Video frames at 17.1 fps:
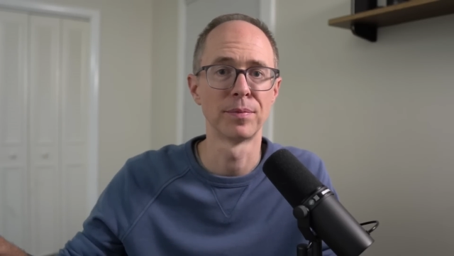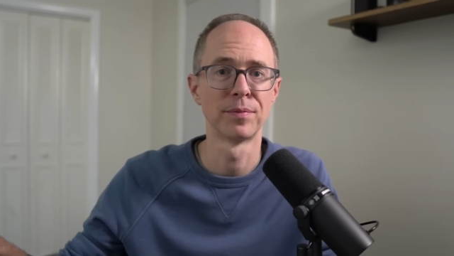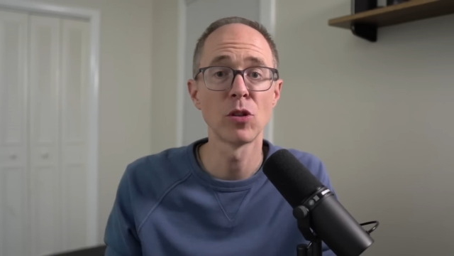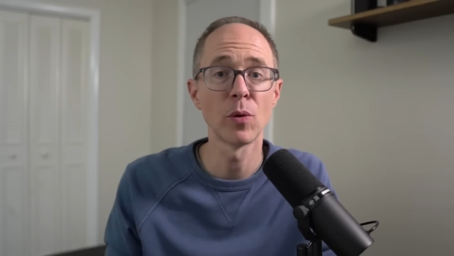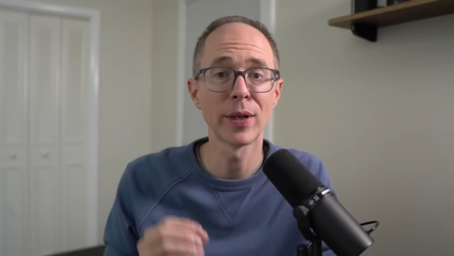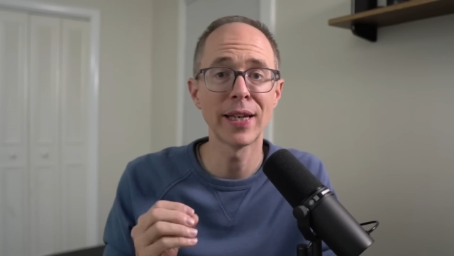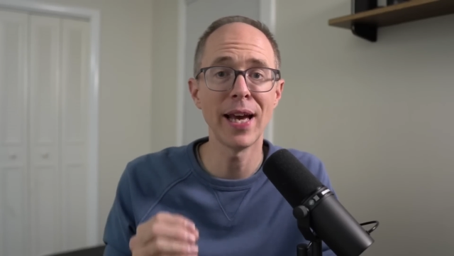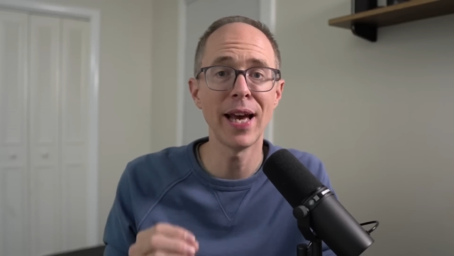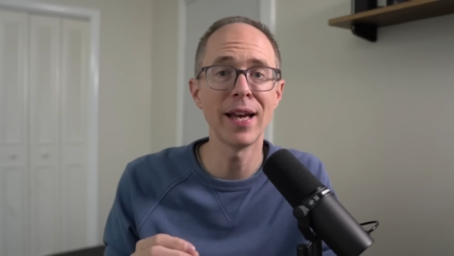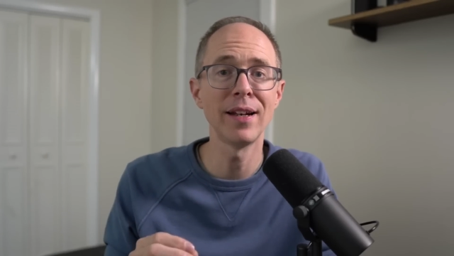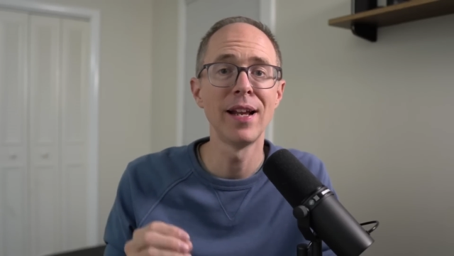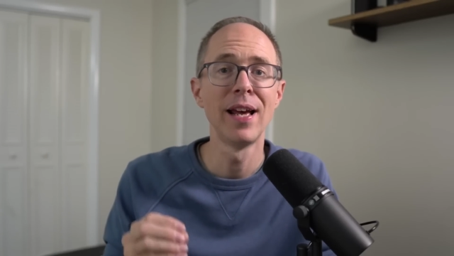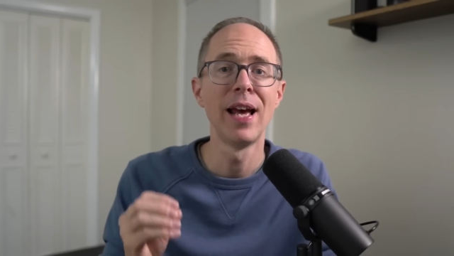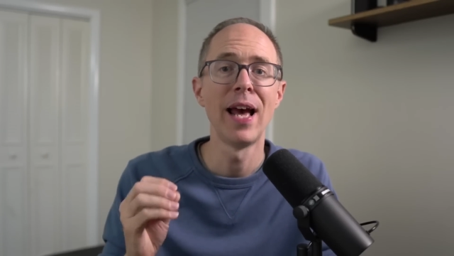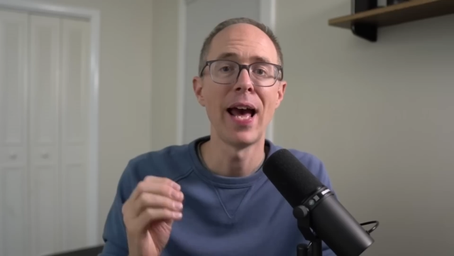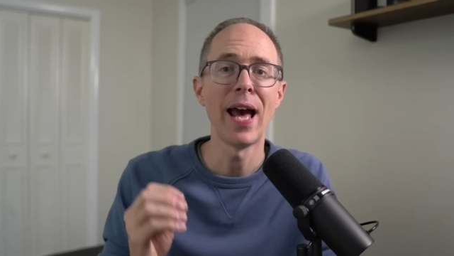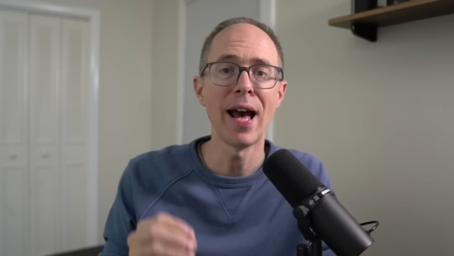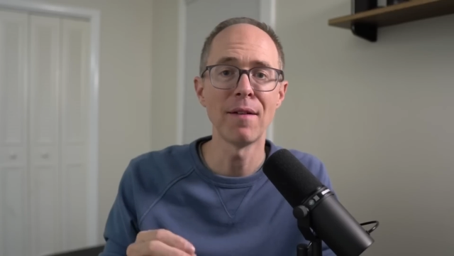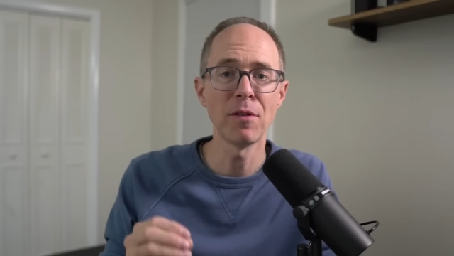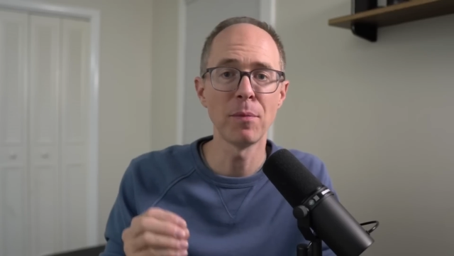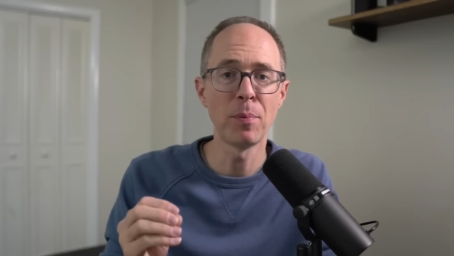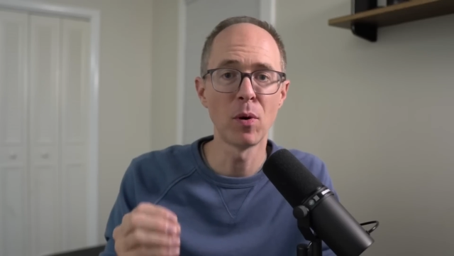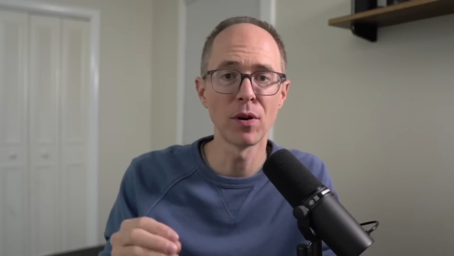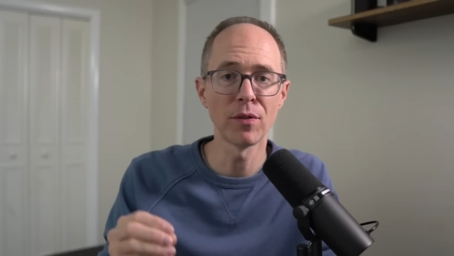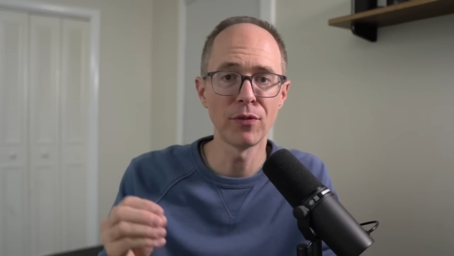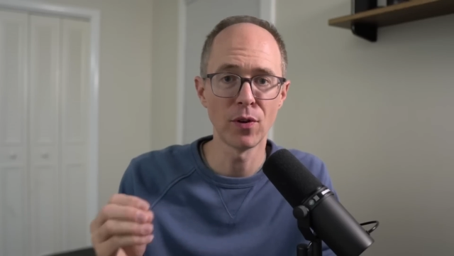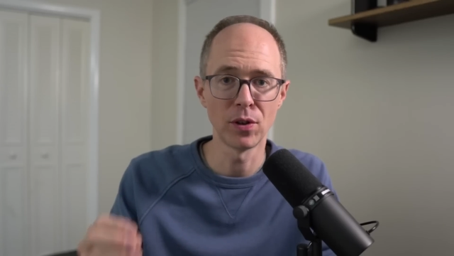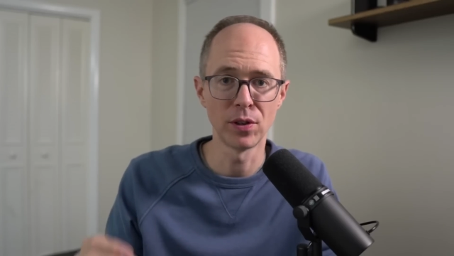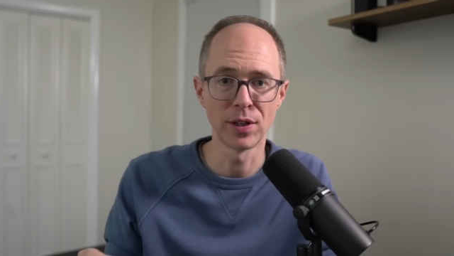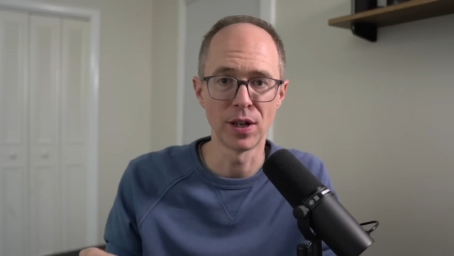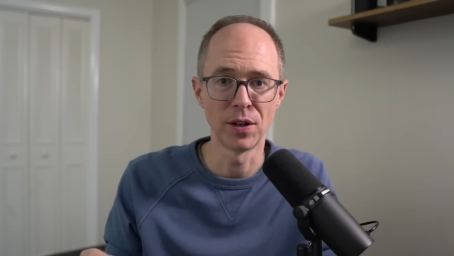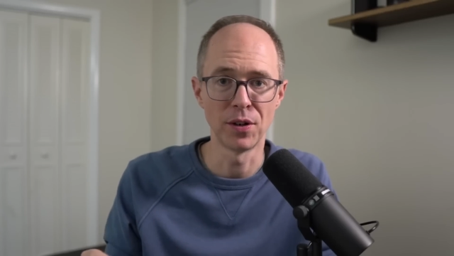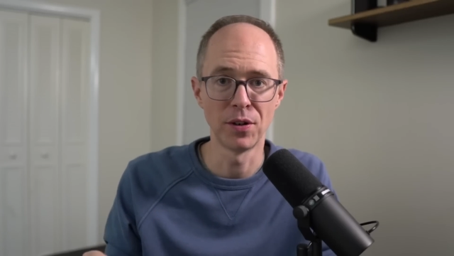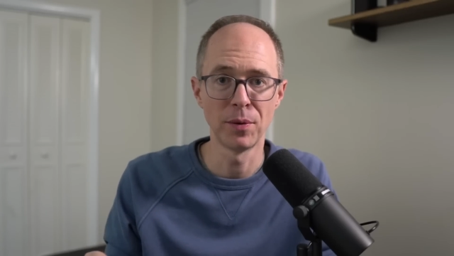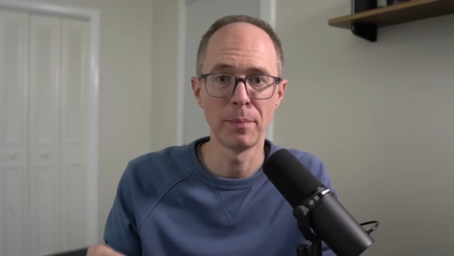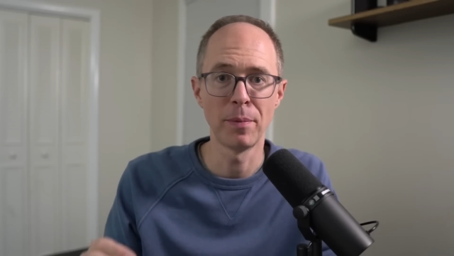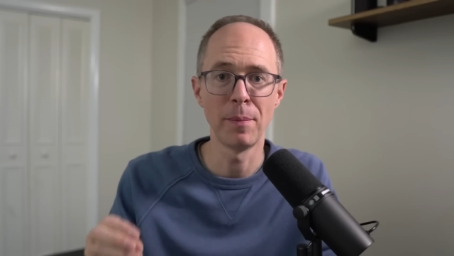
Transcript: So again, have a portfolio,